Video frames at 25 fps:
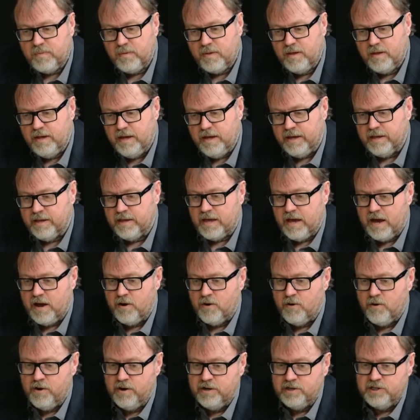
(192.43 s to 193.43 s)

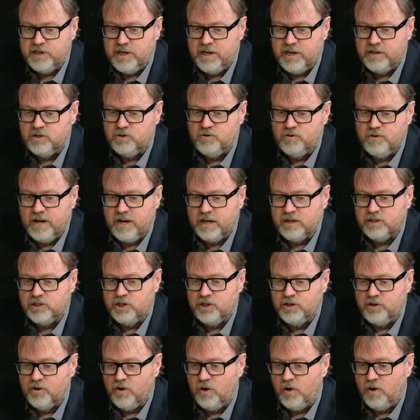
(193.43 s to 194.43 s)
encourage
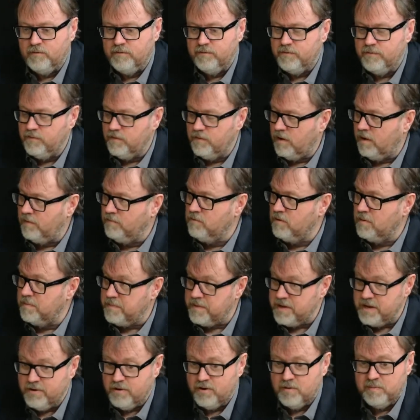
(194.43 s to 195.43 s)
introduction of
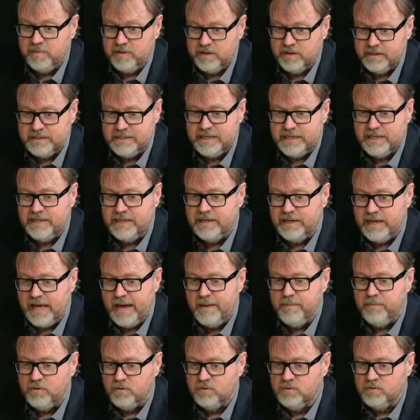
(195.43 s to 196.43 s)
repairability
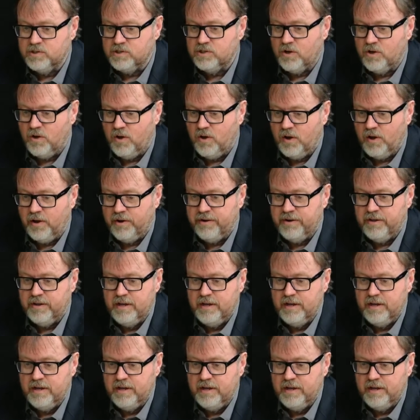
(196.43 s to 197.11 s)
labels on